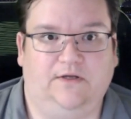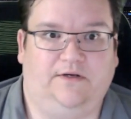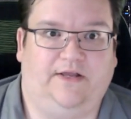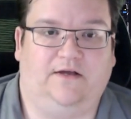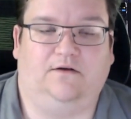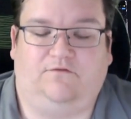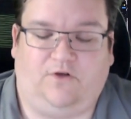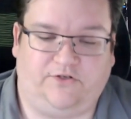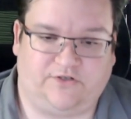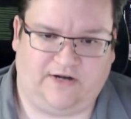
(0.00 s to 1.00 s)
Now,
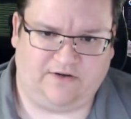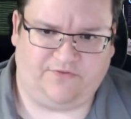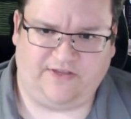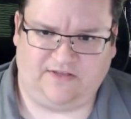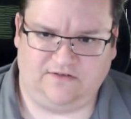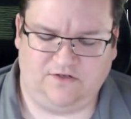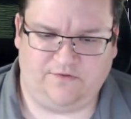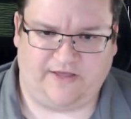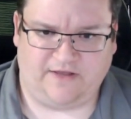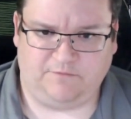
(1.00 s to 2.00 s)
Vultr, I don't think can do
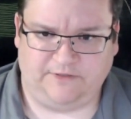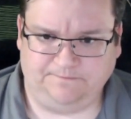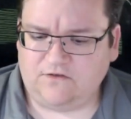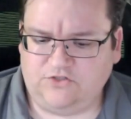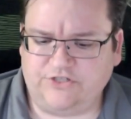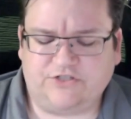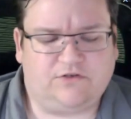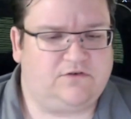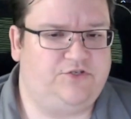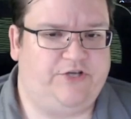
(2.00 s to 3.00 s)
that, but just
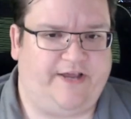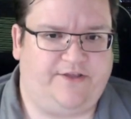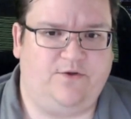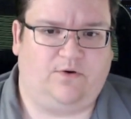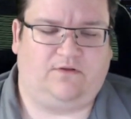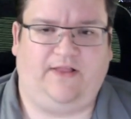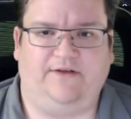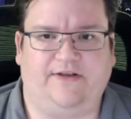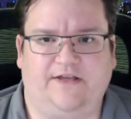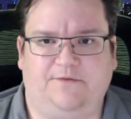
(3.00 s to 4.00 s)
check your
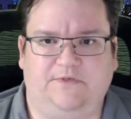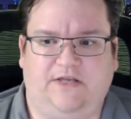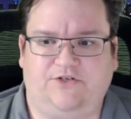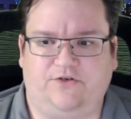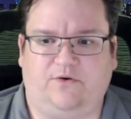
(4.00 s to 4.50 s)
cloud documentation,